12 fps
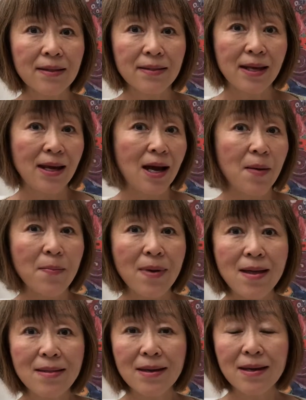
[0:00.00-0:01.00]
There are
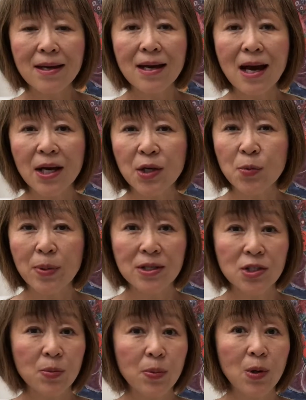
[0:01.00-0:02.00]
many
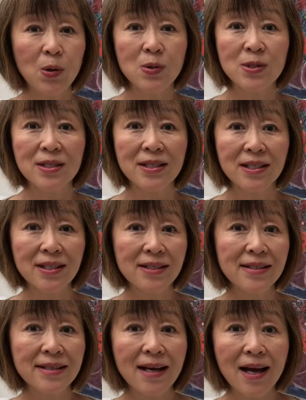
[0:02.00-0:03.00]
acupuncture points in
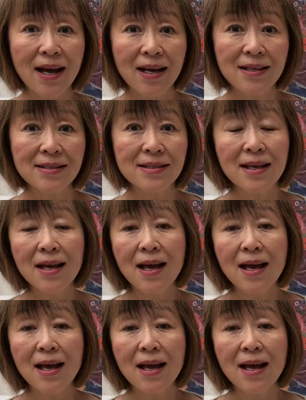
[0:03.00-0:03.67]
the hands,